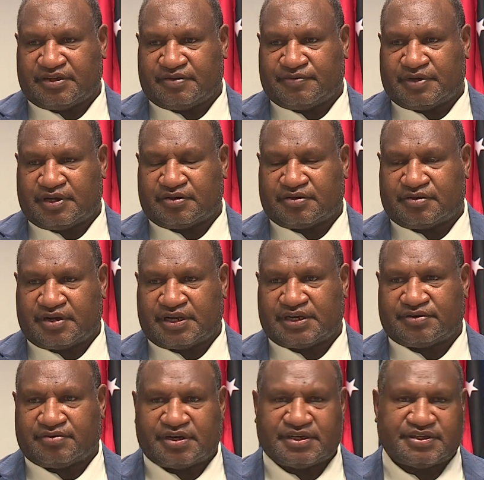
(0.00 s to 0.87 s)
of our
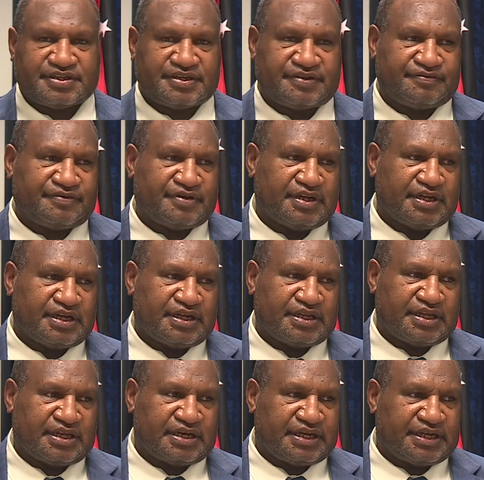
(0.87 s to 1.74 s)
great Grand Chief,
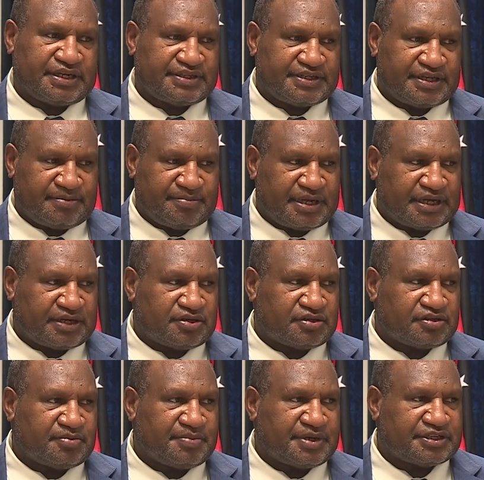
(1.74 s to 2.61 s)
the late Sir Michael
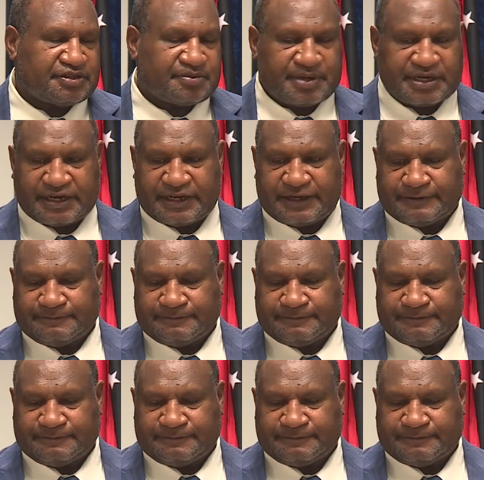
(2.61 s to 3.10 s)
Thomas Somare.